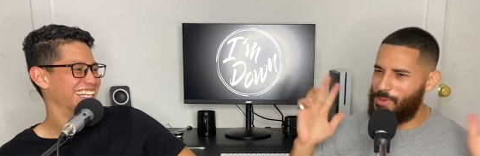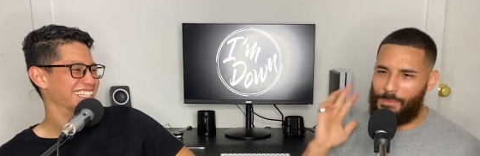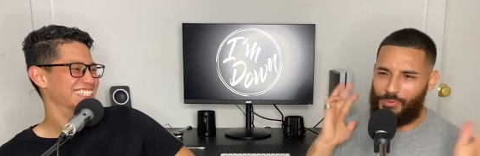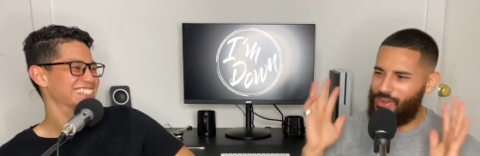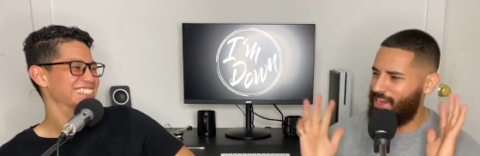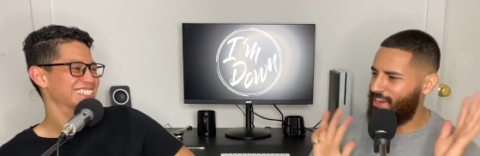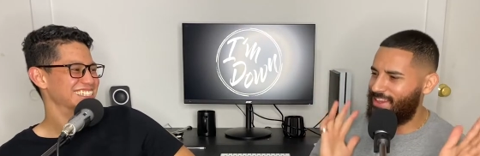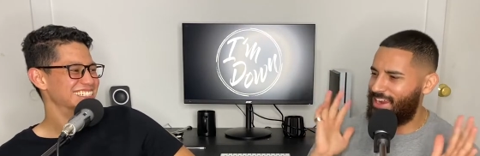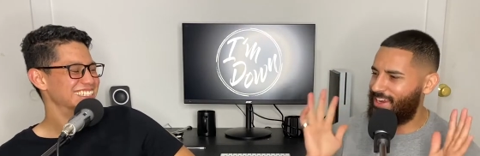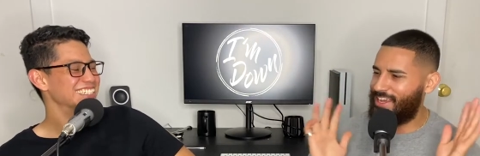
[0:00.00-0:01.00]
Speaker 1: praying and
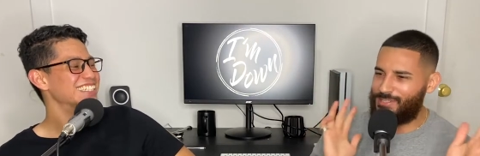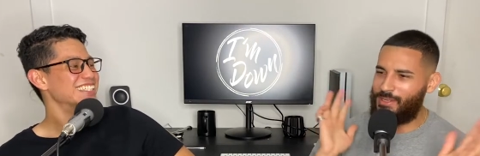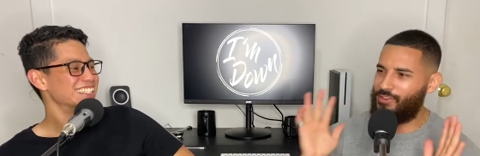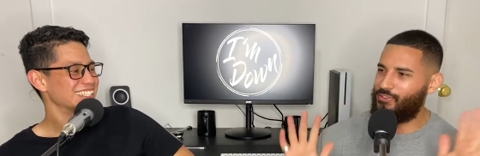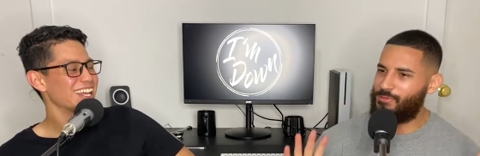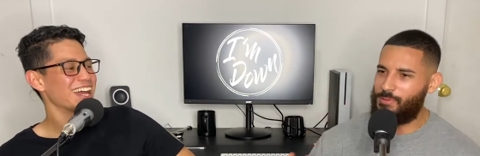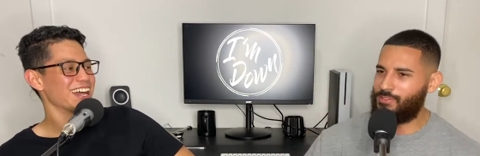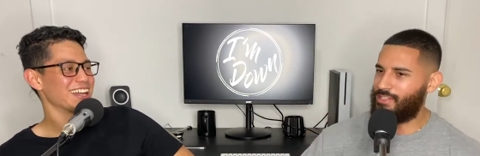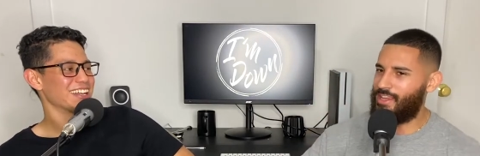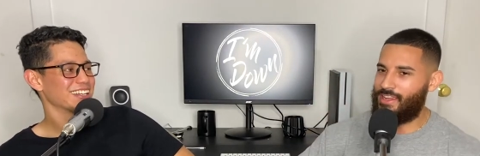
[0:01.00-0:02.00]
like expecting for these yeah. people
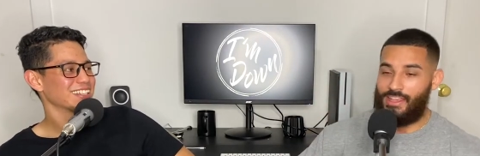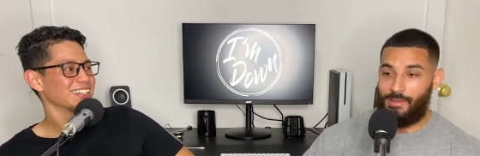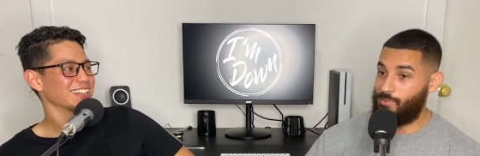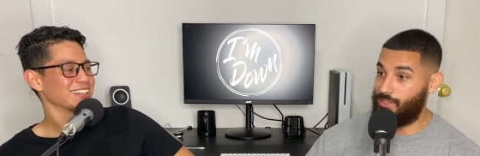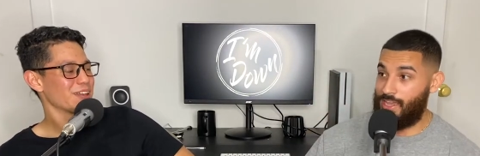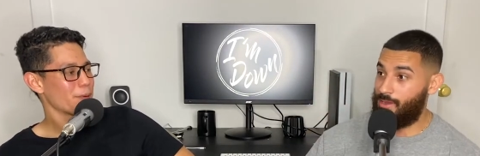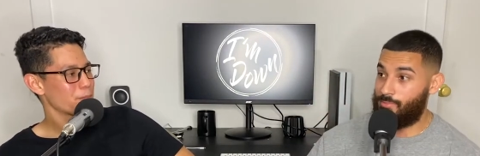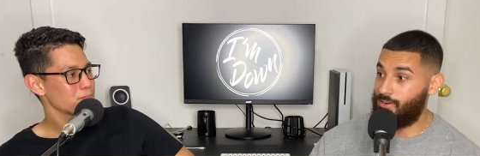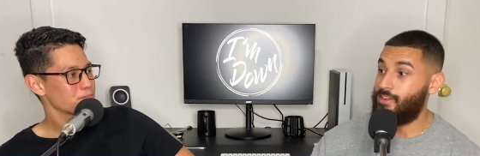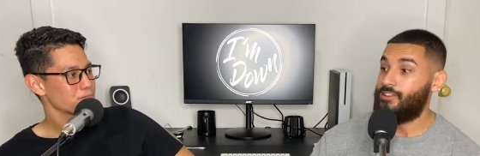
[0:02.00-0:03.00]
to like, but nah,
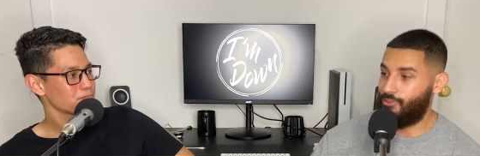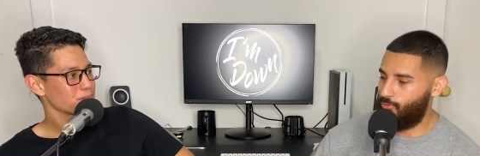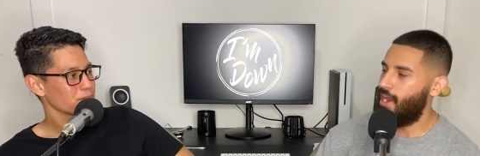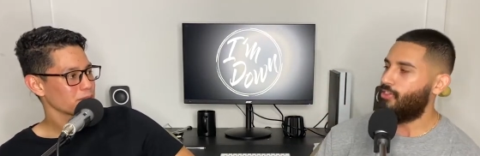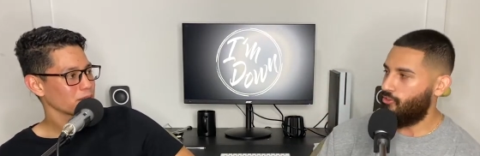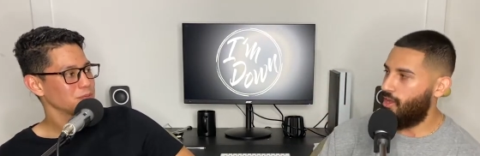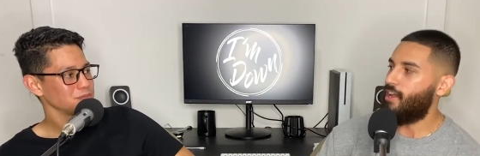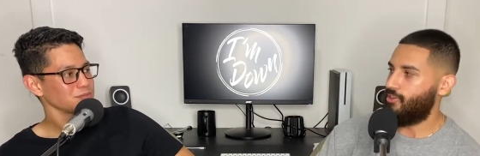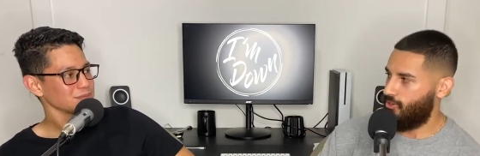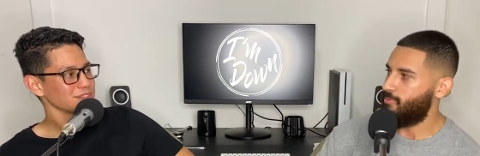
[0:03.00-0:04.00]
bro. The wrath of God
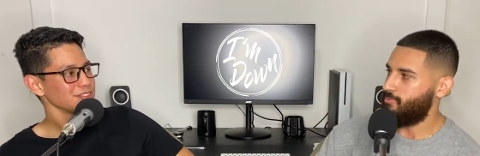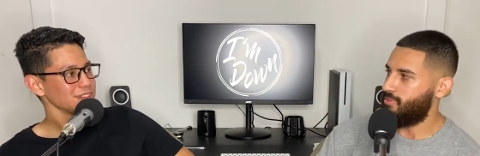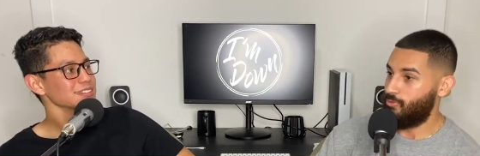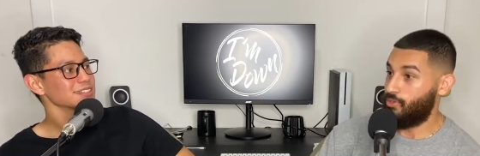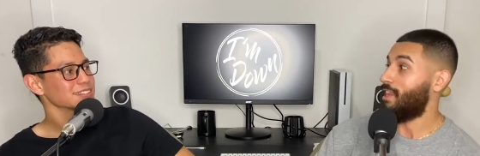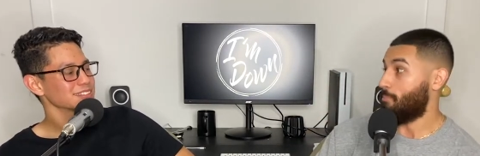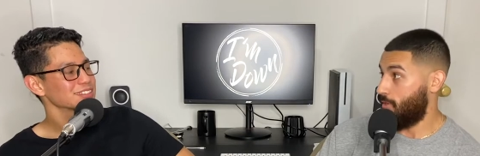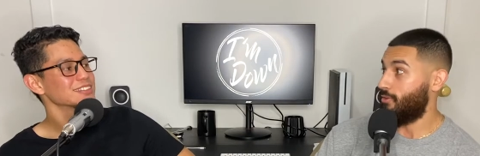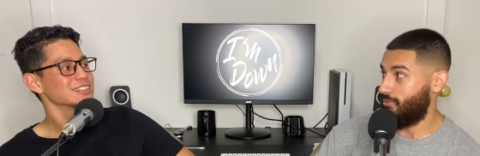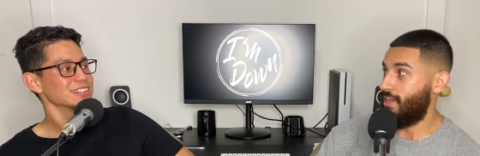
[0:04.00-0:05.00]
comes with that
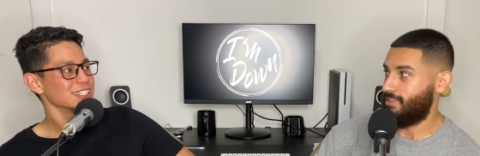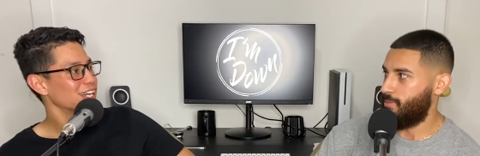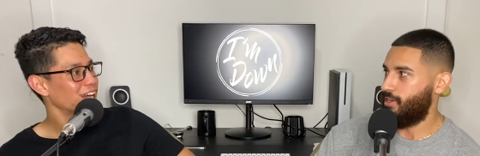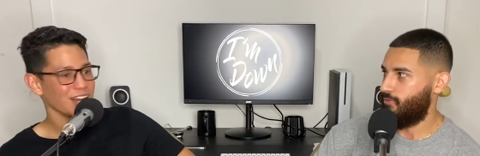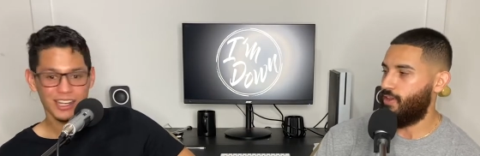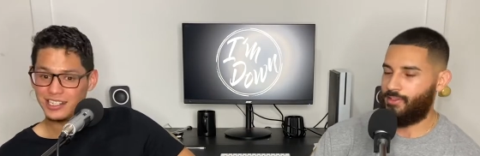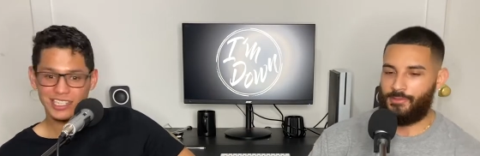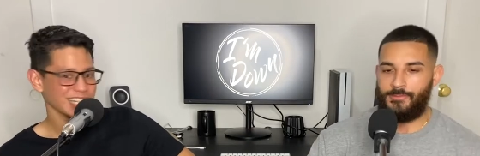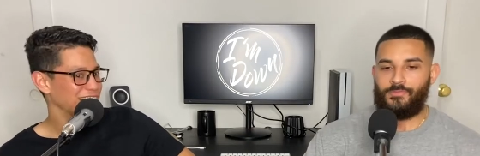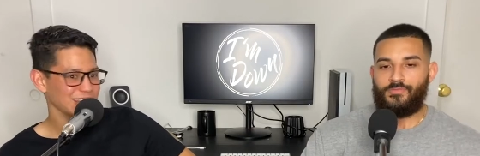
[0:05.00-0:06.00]
bell. As a matter of fact,
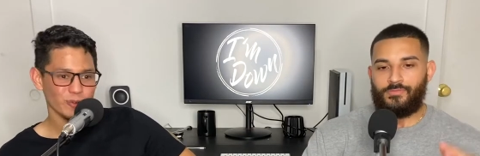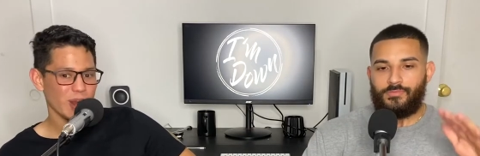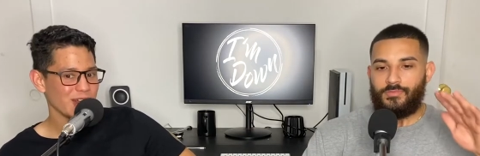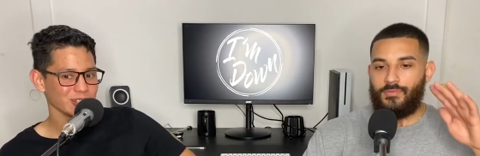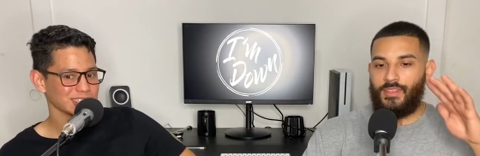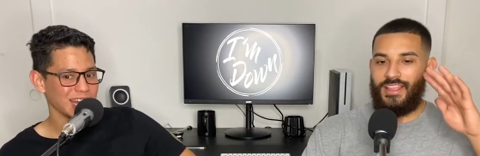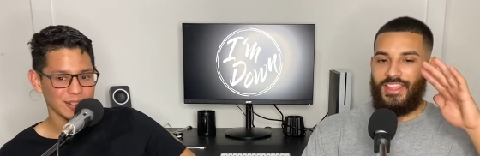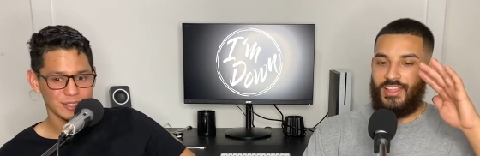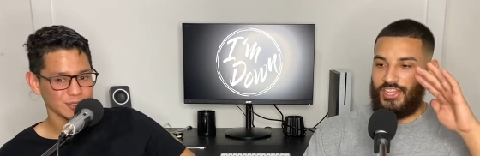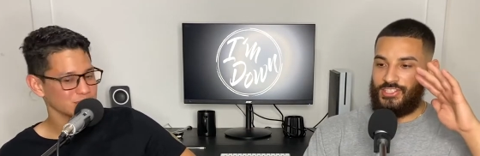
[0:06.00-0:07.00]
Speaker 2: right on time
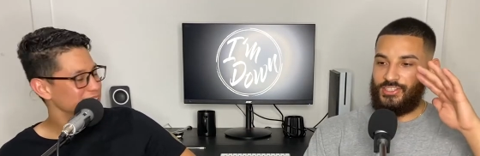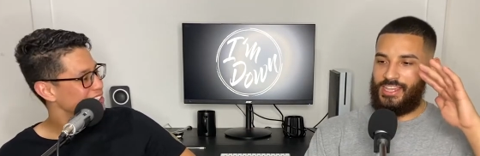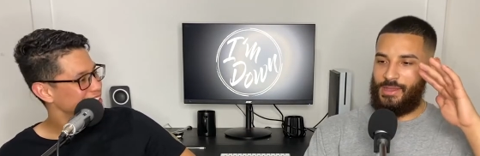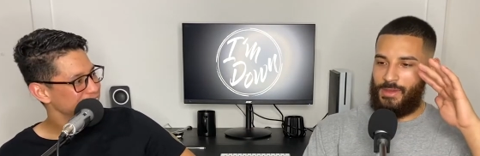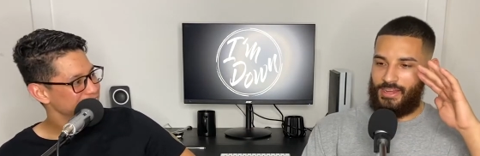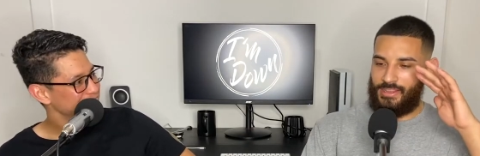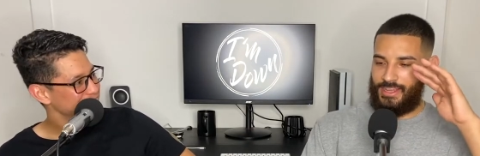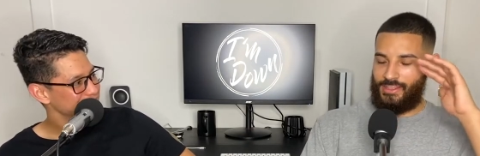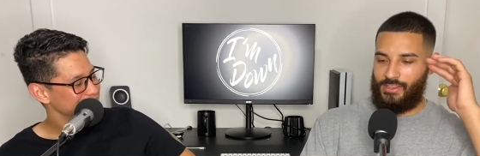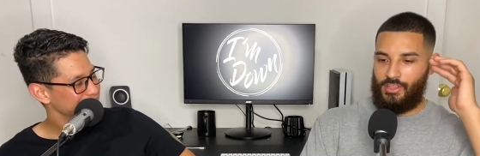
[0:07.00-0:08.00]
too.
Speaker 1: So think about it.
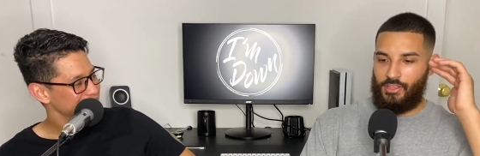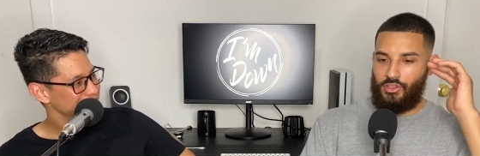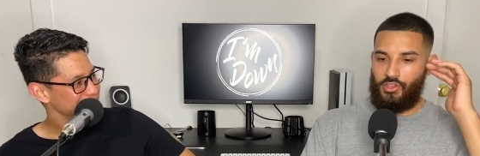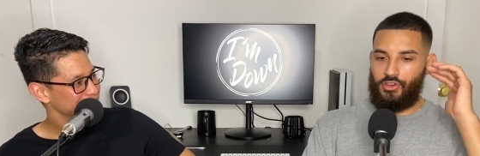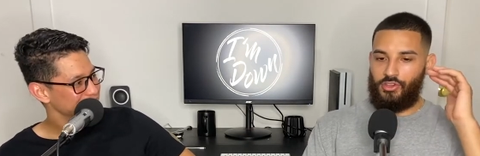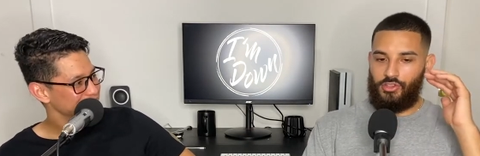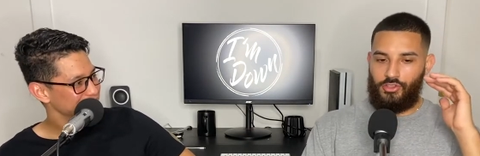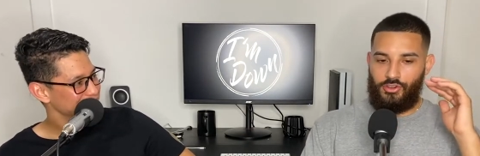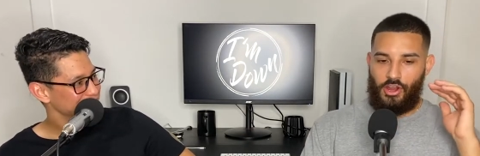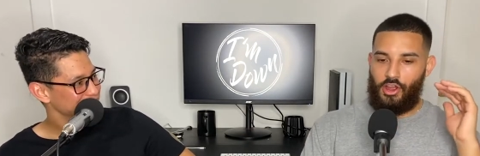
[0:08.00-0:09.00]
Like you're
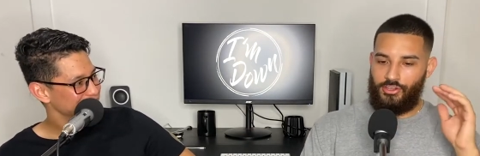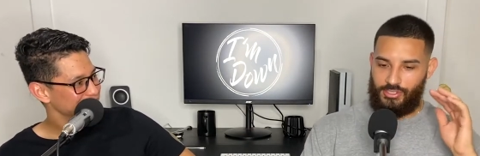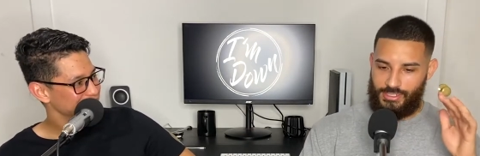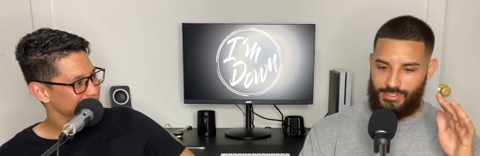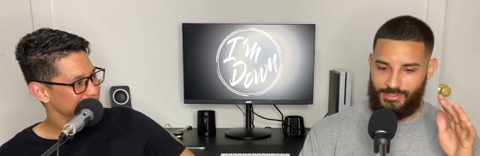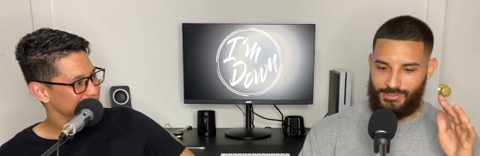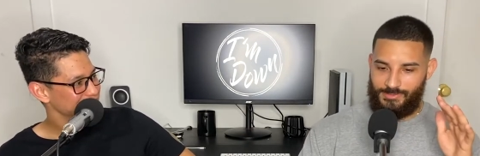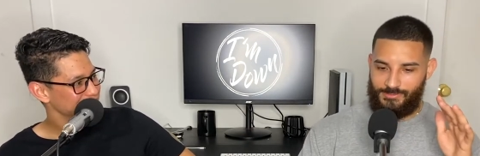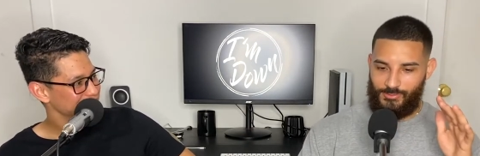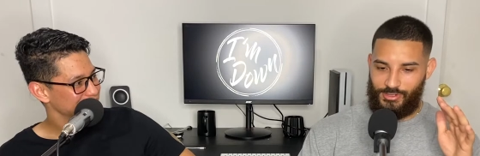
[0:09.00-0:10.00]
you're on your knees
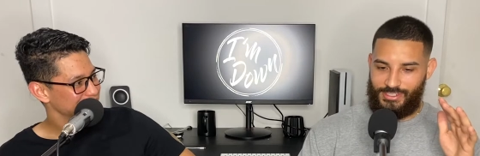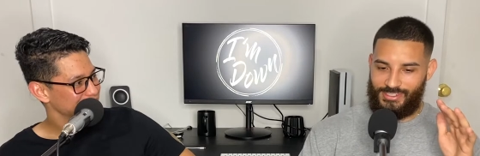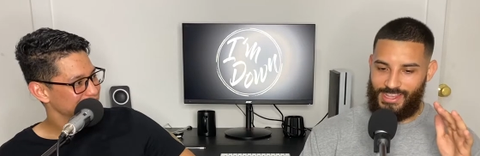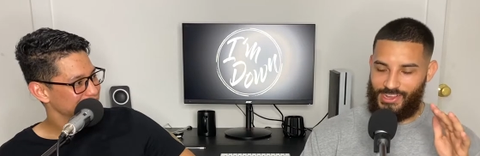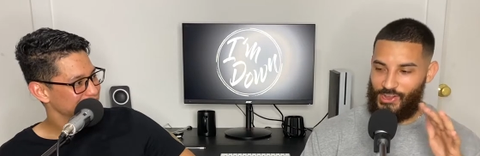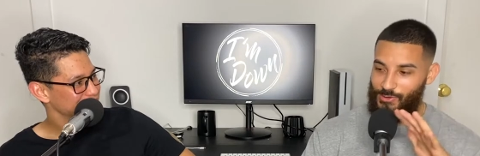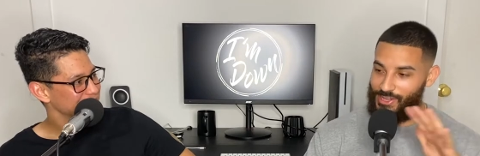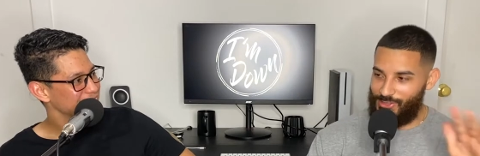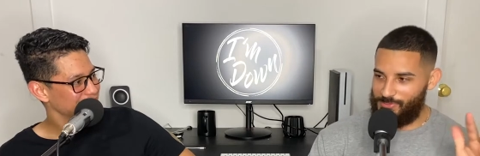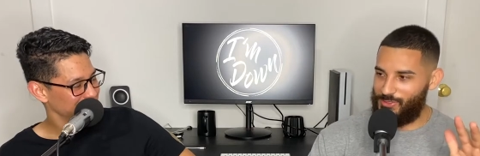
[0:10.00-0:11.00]
which is like
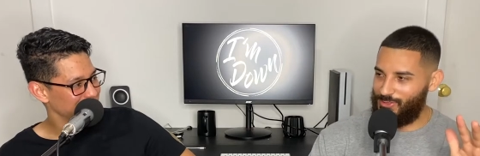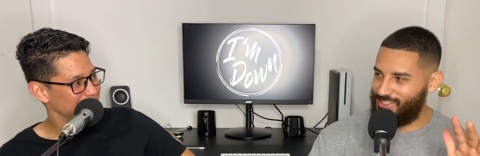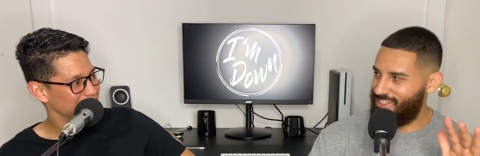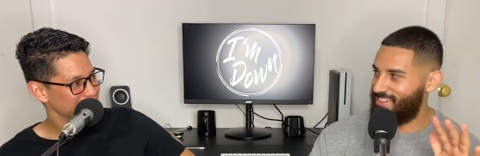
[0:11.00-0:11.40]
already abuse yeah, yeah. in